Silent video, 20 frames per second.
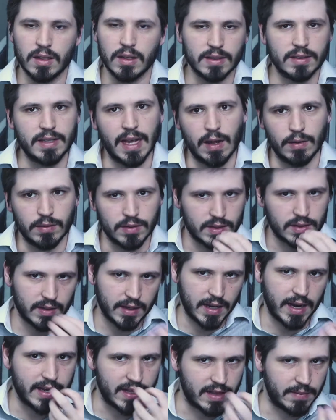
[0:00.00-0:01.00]
sounds
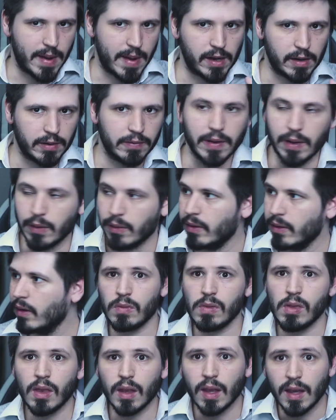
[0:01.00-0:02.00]
hitting the microphone.
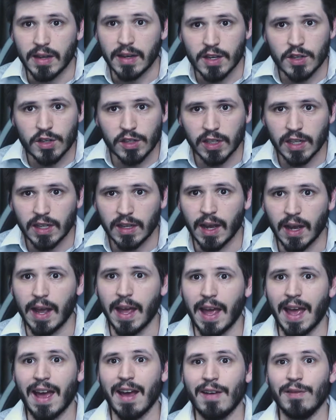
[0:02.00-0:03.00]
Additionally, I
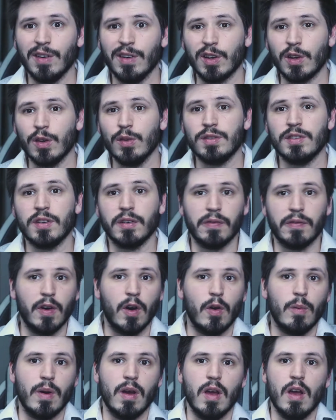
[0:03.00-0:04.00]
have acoustic
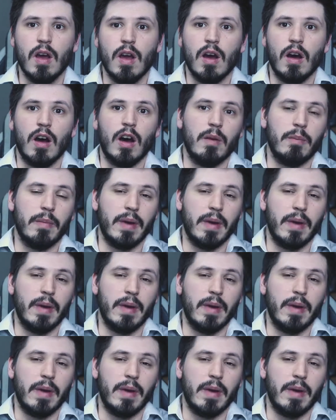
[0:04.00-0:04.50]
foam on